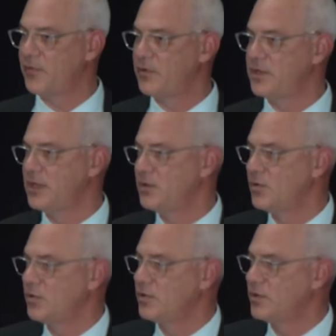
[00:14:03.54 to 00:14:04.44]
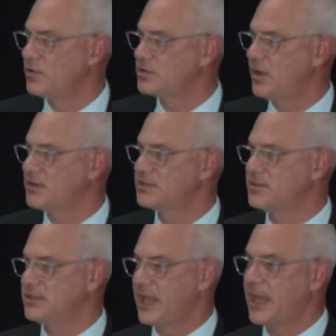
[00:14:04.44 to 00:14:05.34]
in earlier talks
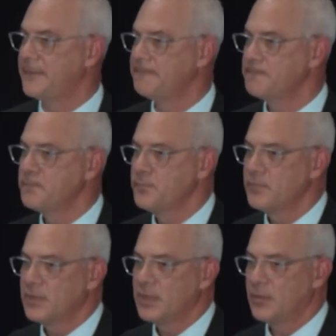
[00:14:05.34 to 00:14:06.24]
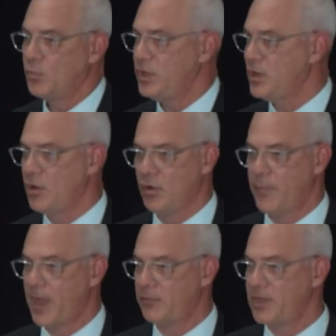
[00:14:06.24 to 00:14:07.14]
today. We know
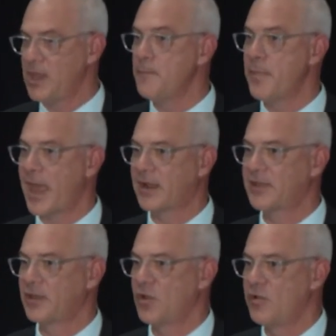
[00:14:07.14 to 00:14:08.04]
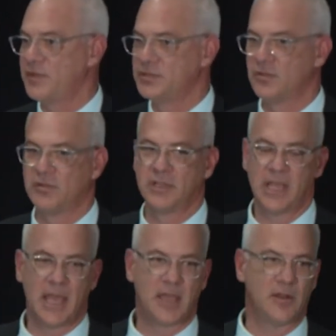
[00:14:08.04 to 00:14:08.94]
about the impact that COVID certainly
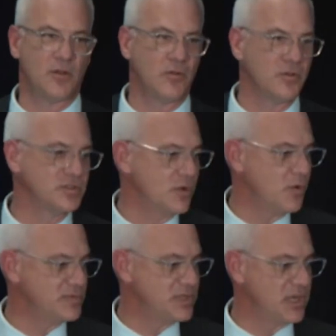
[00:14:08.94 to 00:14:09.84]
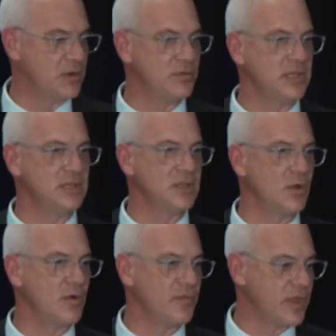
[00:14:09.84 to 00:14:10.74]
had in our nursing homes, and I don't need to
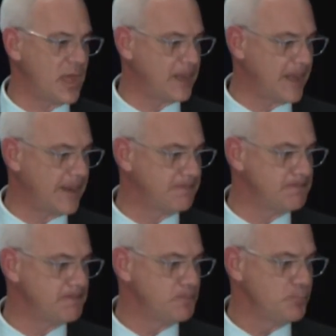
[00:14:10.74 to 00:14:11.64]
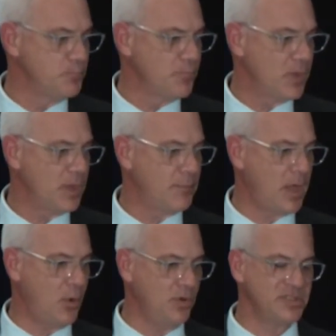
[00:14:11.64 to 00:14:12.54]
go over that again.
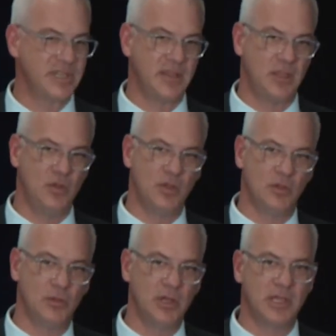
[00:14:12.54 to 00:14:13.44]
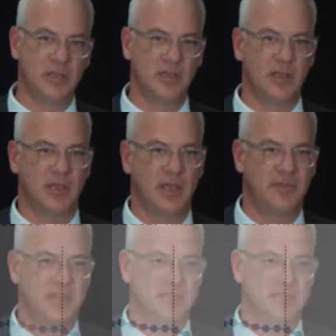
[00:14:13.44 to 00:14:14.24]
I will say that you can look at this